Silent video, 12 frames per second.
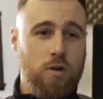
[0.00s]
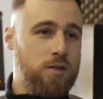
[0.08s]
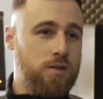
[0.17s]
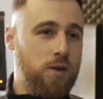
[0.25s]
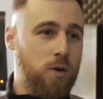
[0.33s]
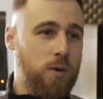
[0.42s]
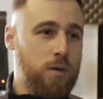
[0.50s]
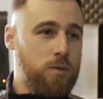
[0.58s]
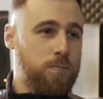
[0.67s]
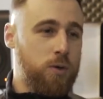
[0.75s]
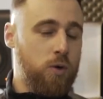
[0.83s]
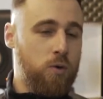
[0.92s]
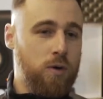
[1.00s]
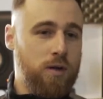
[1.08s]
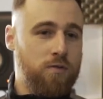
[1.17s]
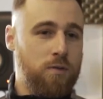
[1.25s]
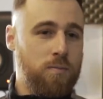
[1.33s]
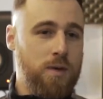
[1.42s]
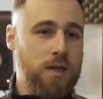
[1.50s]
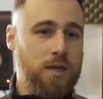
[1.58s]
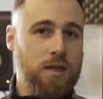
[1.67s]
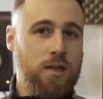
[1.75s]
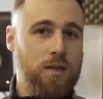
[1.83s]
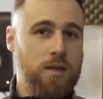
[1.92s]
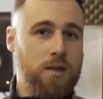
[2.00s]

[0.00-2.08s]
So it was purely for me,